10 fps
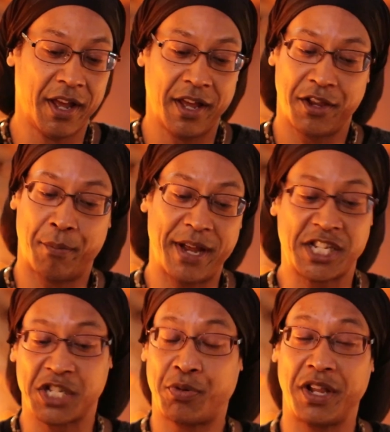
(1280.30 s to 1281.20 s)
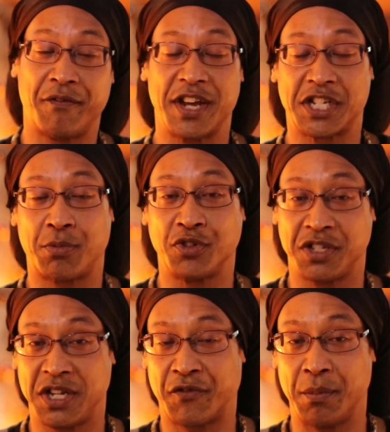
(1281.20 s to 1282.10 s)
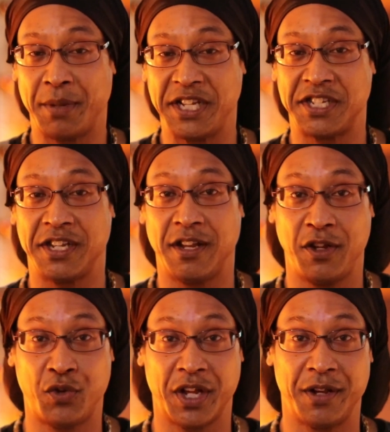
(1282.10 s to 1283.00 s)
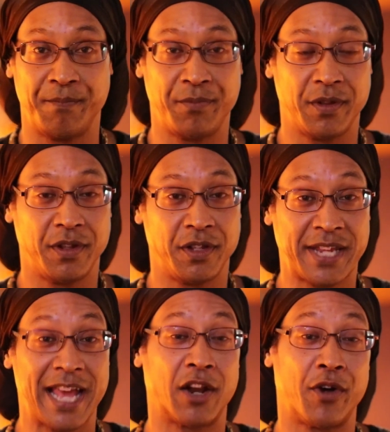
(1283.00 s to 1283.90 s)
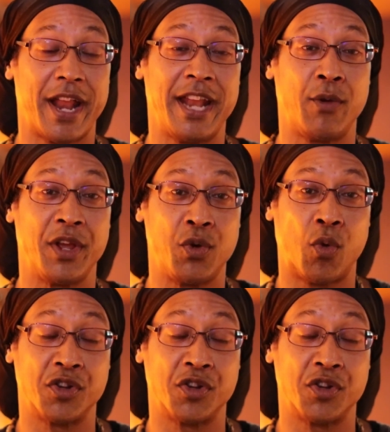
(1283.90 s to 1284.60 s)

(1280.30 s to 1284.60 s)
you're basically just putting vegetables and different meats in, and you can tailor it any way you want.